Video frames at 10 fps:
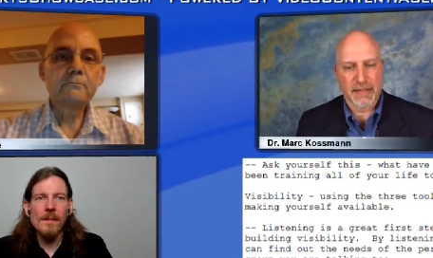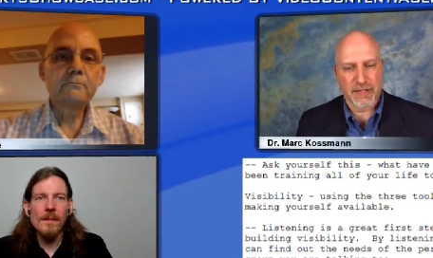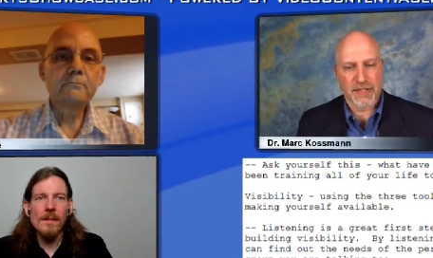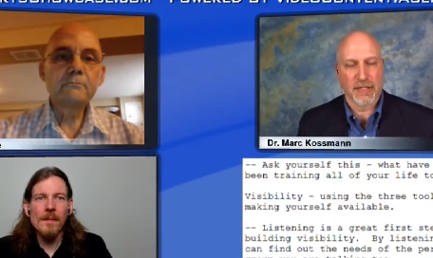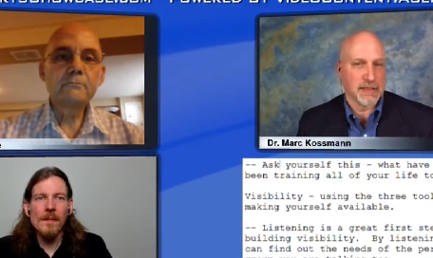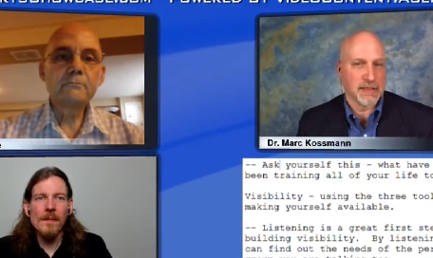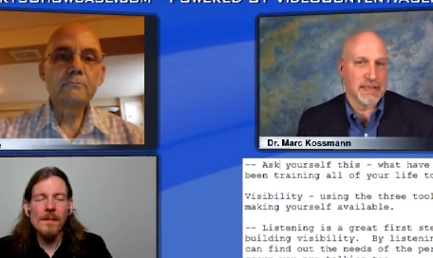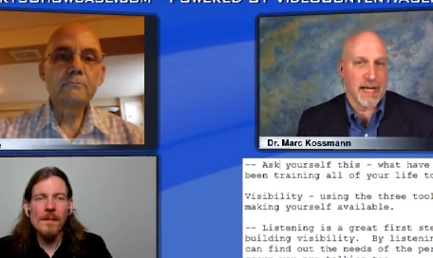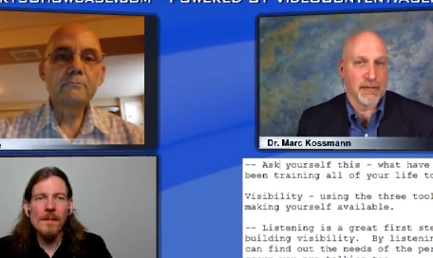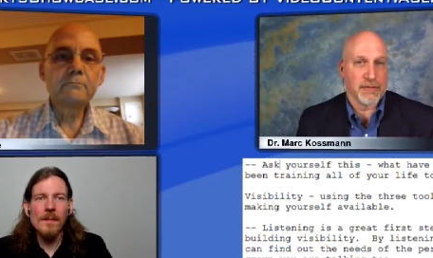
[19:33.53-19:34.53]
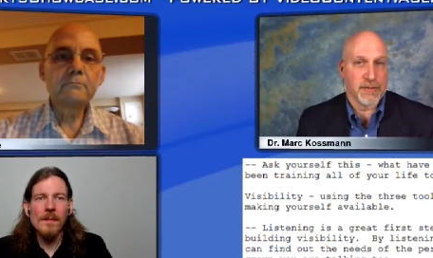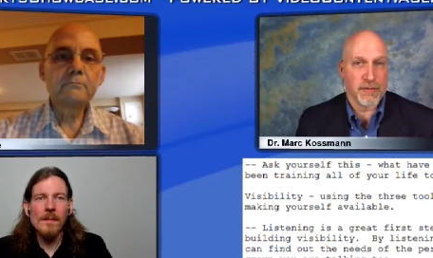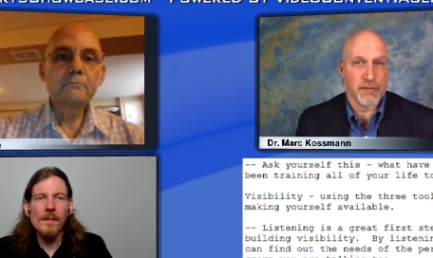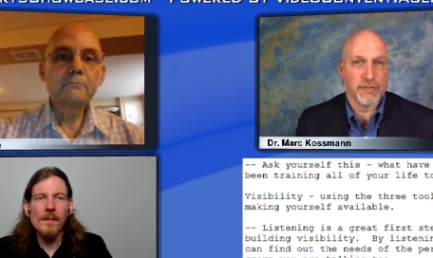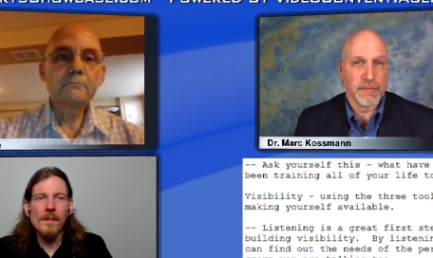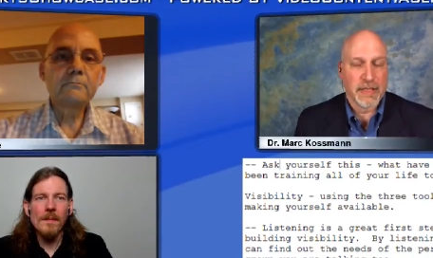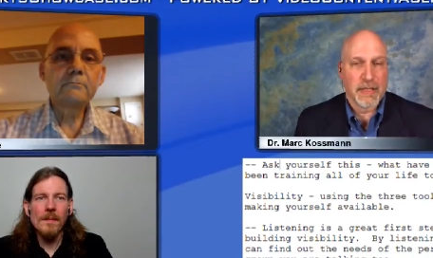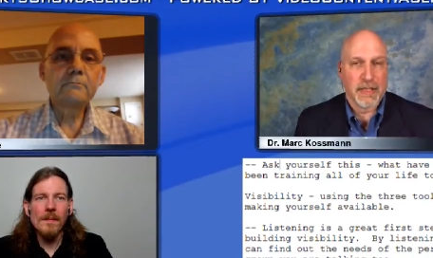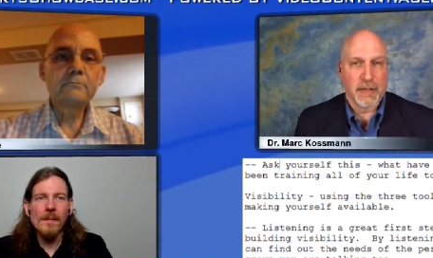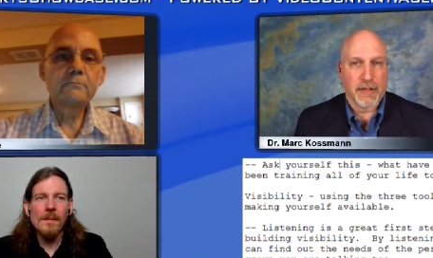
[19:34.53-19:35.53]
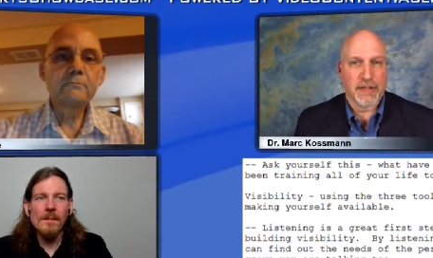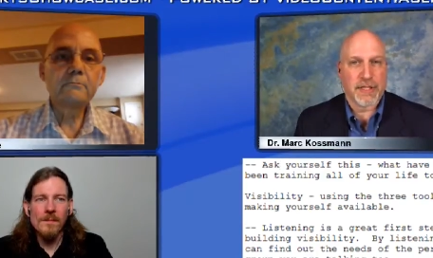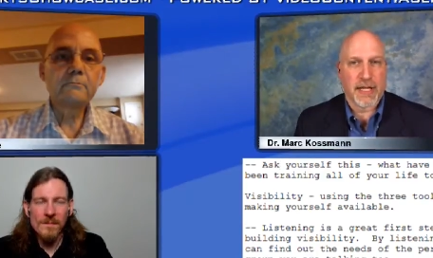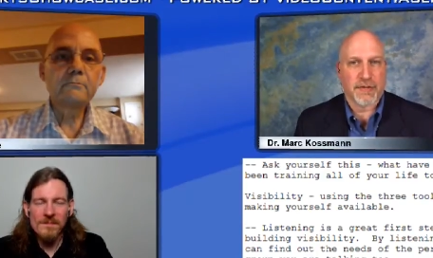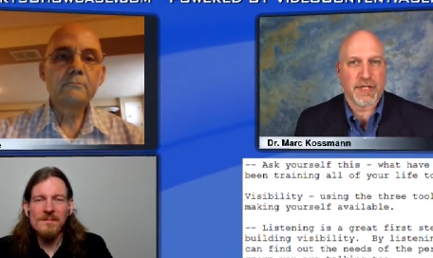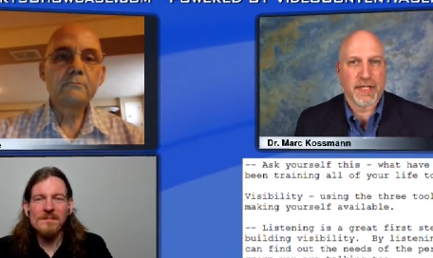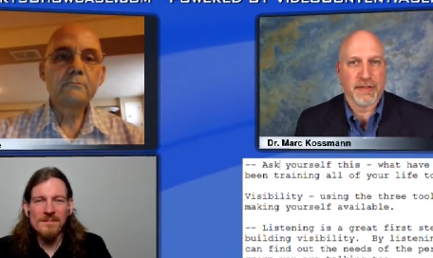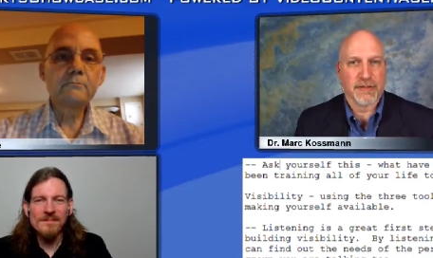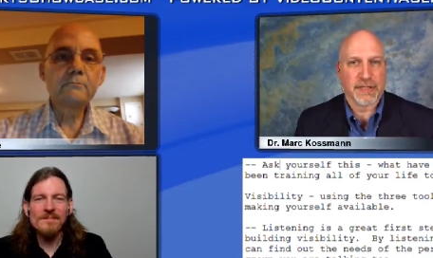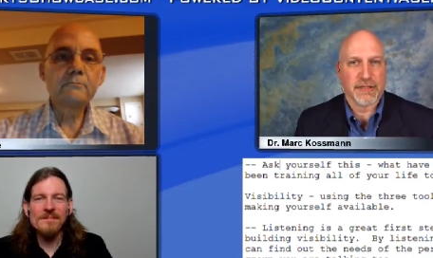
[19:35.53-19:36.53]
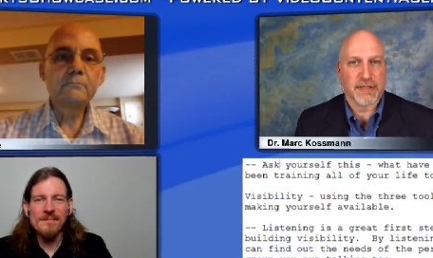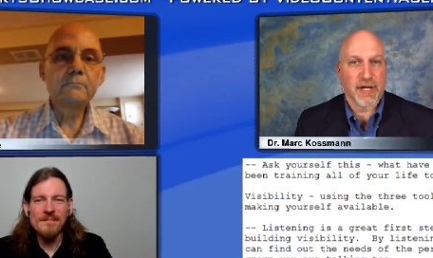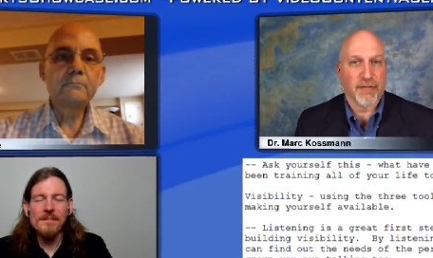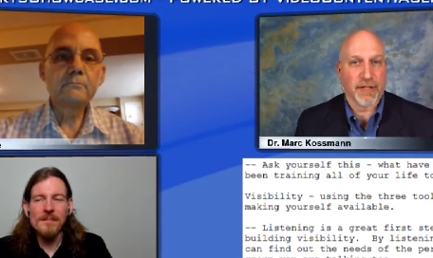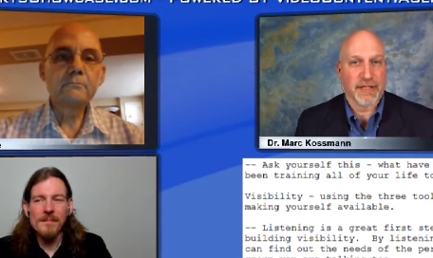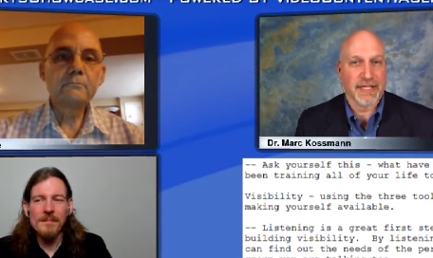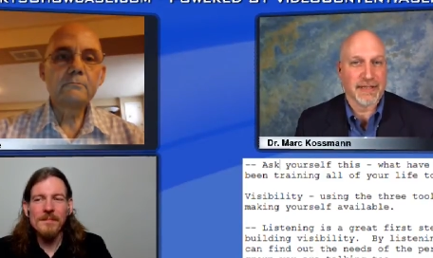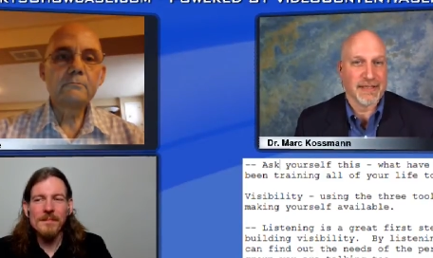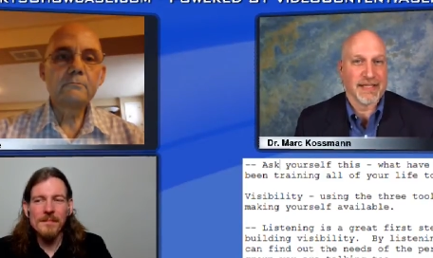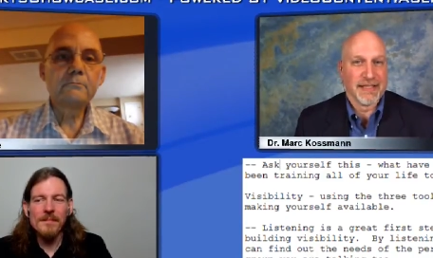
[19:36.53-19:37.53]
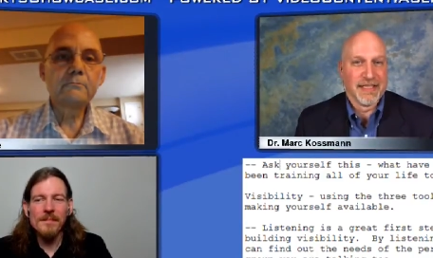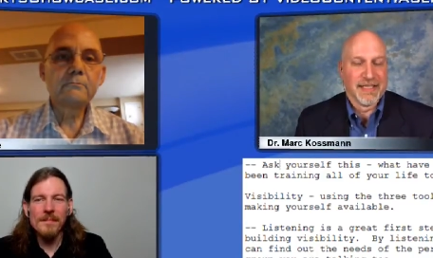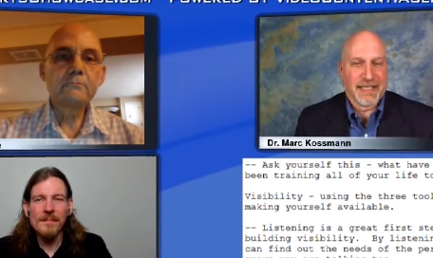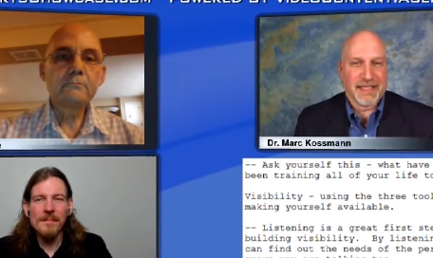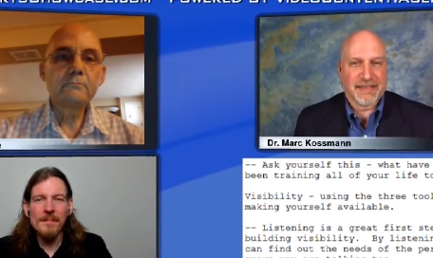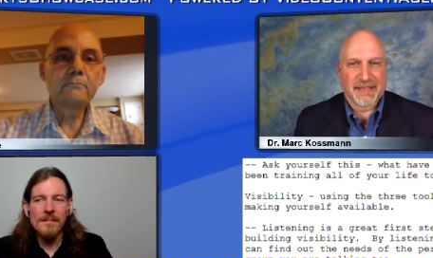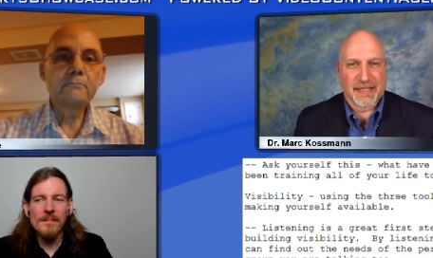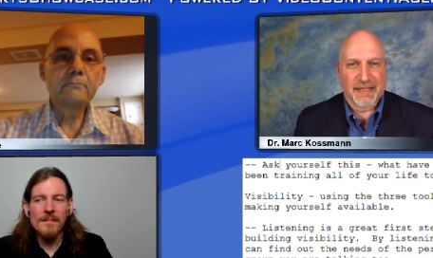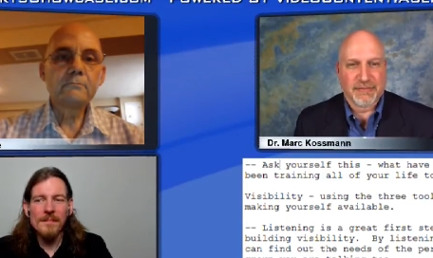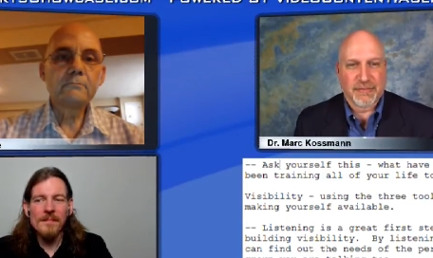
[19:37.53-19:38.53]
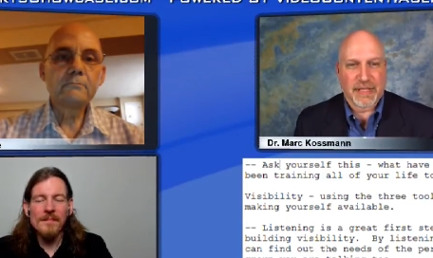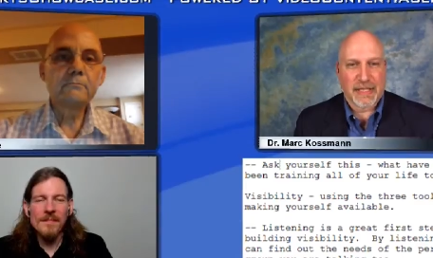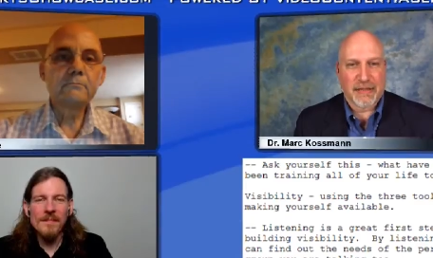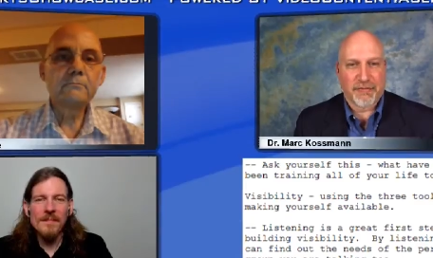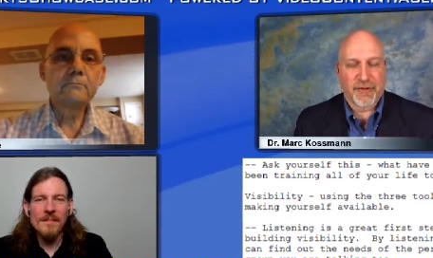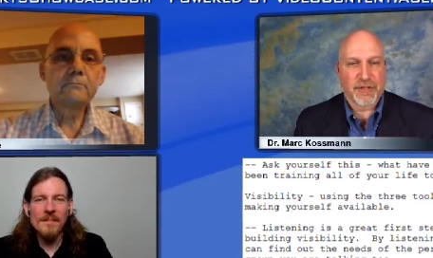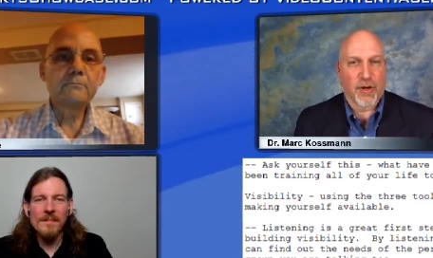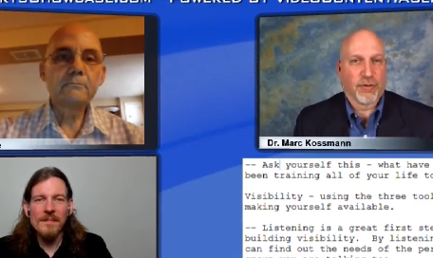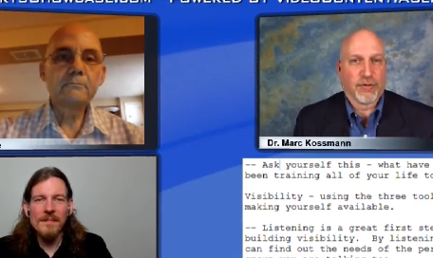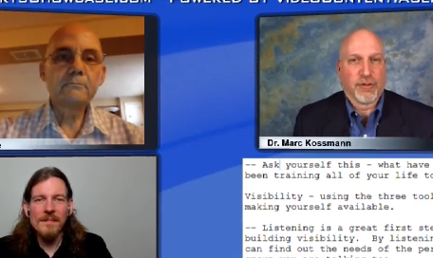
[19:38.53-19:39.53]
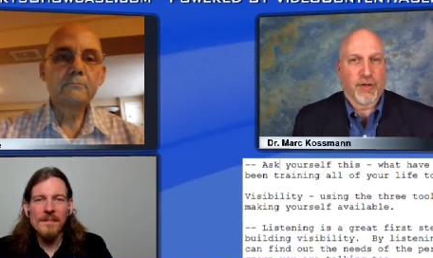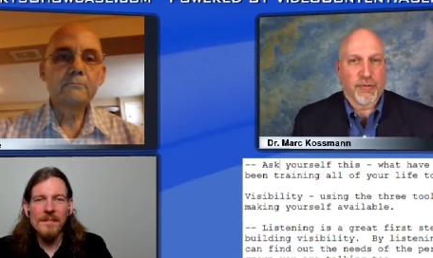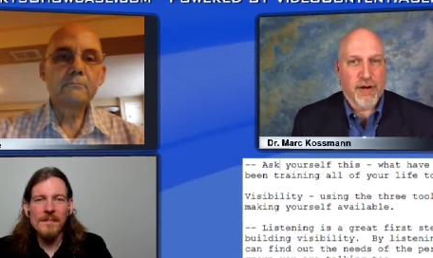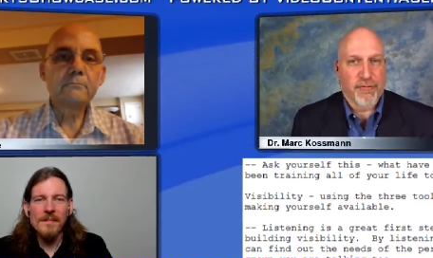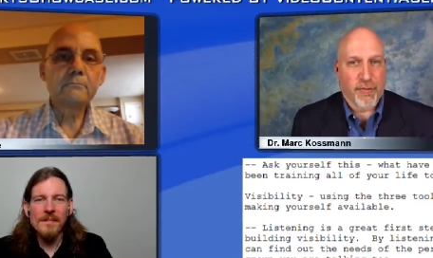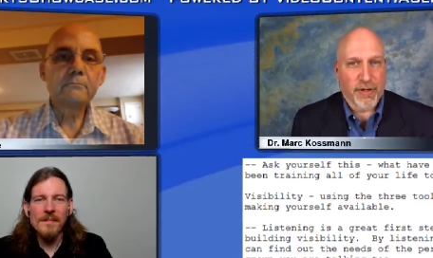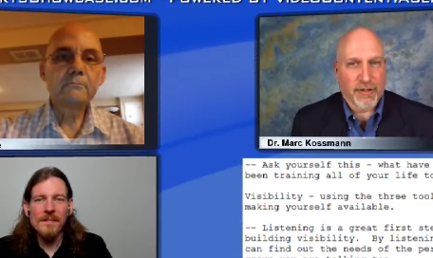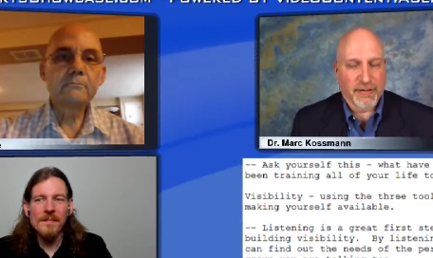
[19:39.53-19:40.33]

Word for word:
Speaker 1: and distilled it down to you know a set of skills and discovering that that it uh, it fits a whole new career for you.